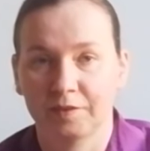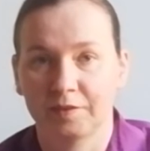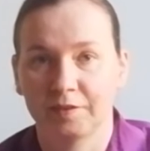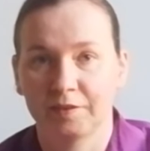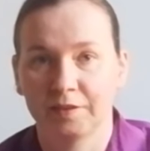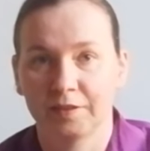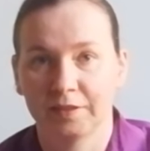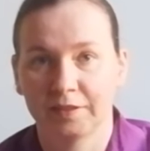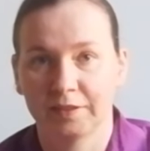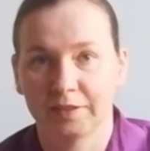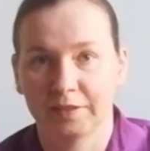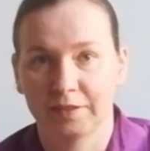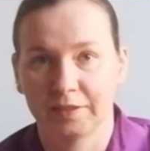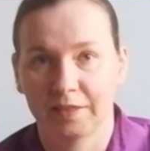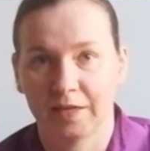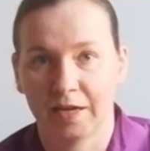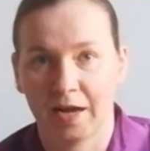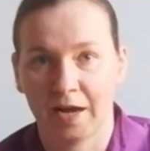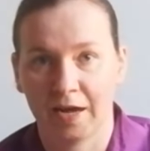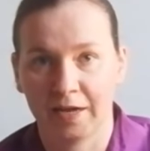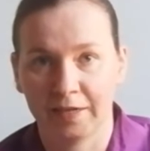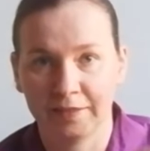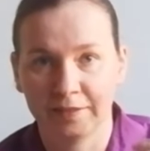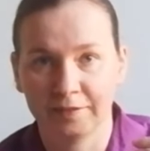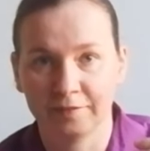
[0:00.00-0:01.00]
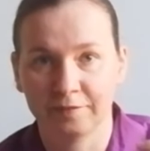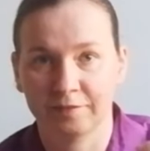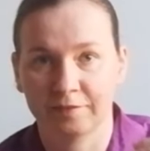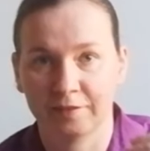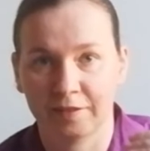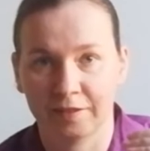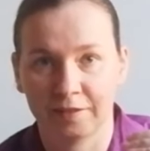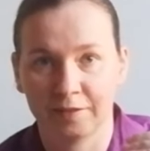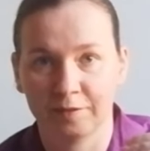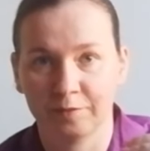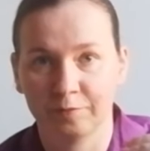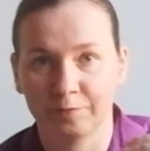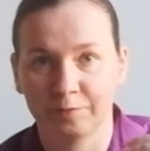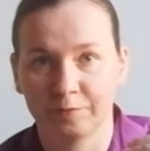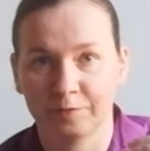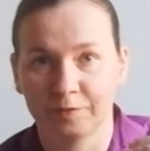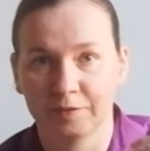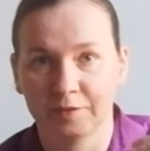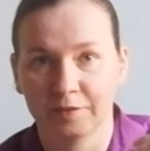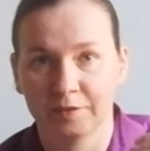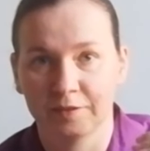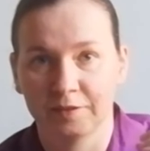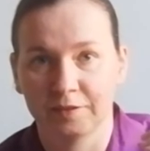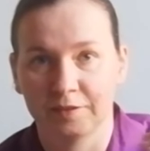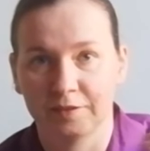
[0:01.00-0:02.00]
the higher self
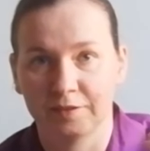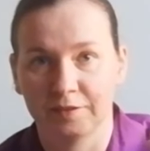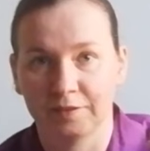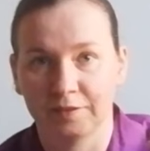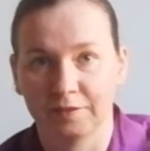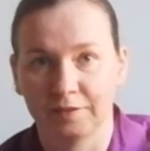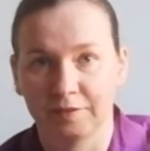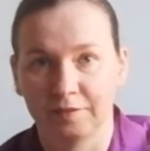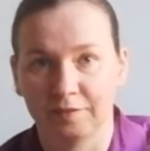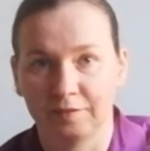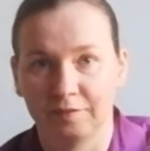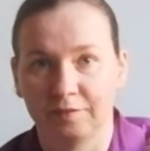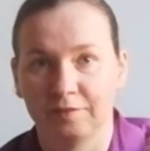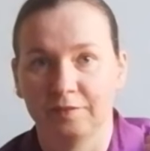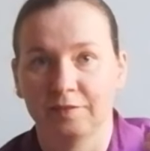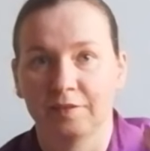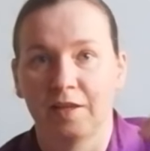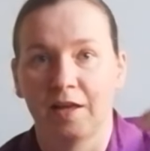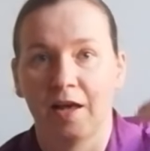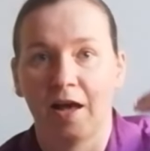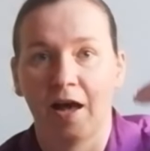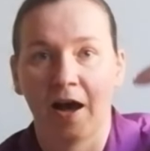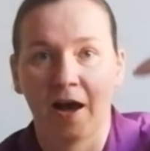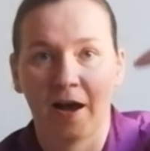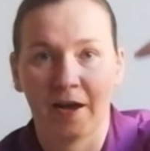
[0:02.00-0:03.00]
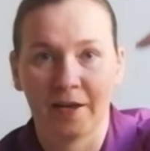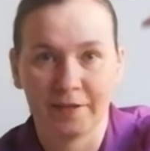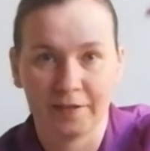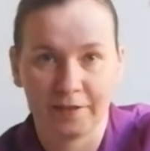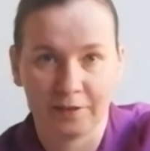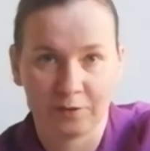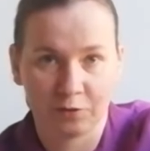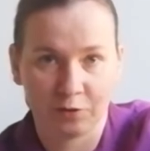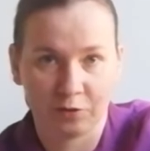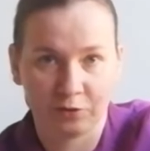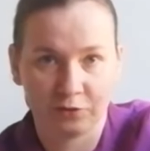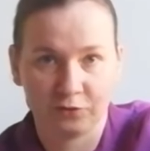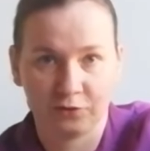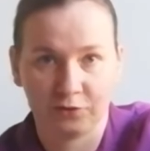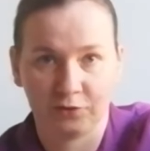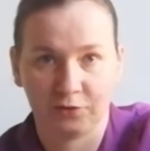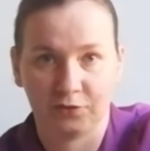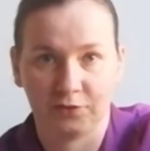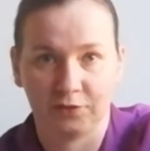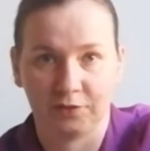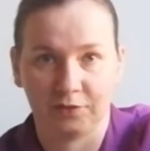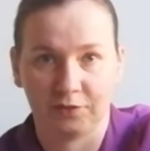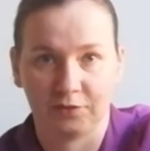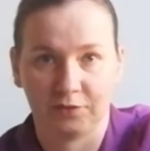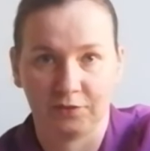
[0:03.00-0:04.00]
is higher
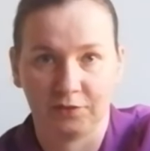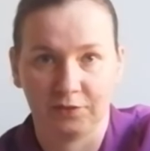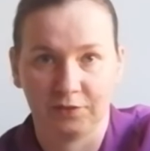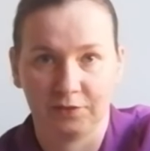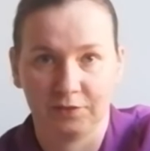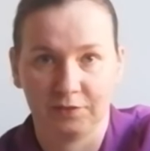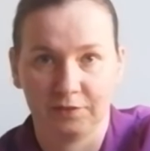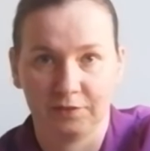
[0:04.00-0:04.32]
consciousness.